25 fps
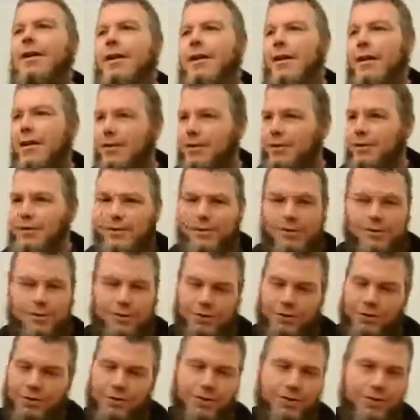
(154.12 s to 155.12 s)
I
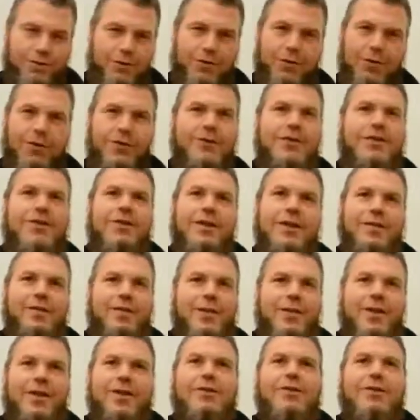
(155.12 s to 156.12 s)
used to go to church and
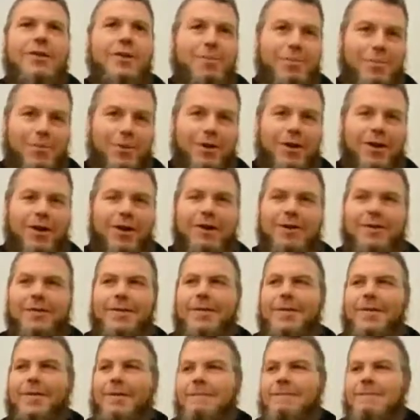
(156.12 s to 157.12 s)
everything else. I prayed,
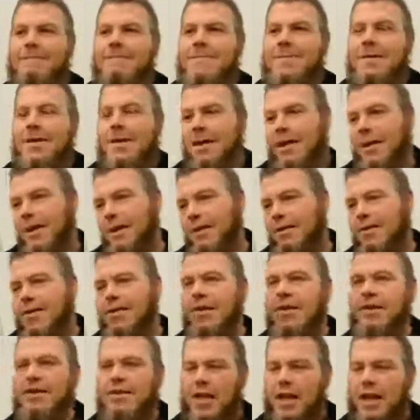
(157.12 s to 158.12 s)

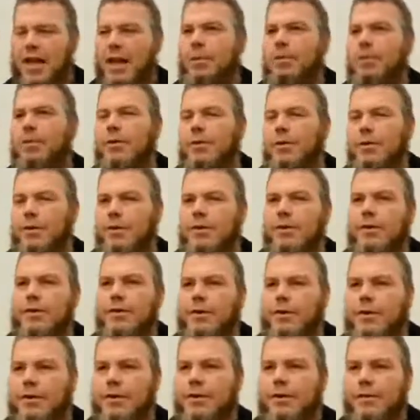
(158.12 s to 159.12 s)
and things happened,
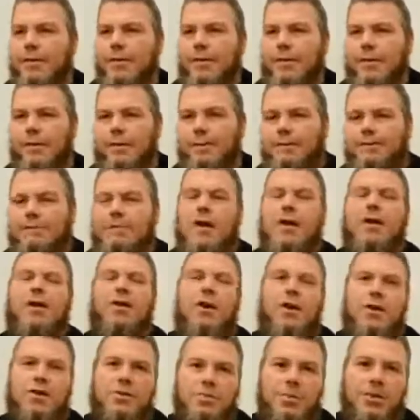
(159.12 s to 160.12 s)
and
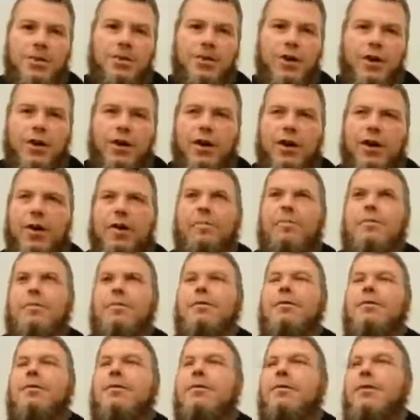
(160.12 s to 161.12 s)
I lost my job,
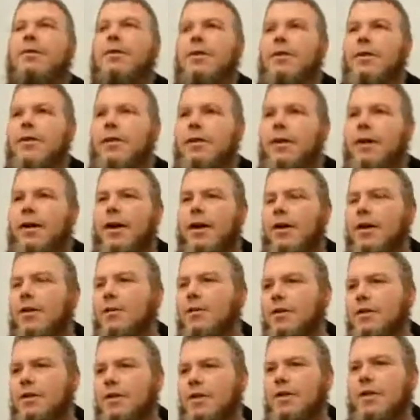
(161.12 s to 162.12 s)
and
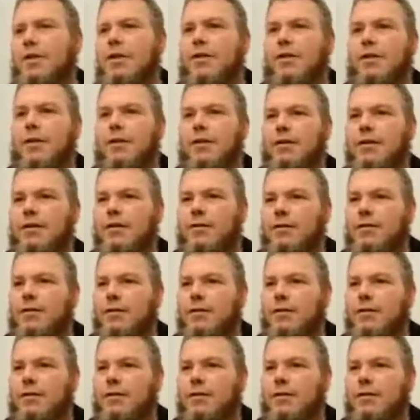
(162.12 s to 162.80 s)
I was in the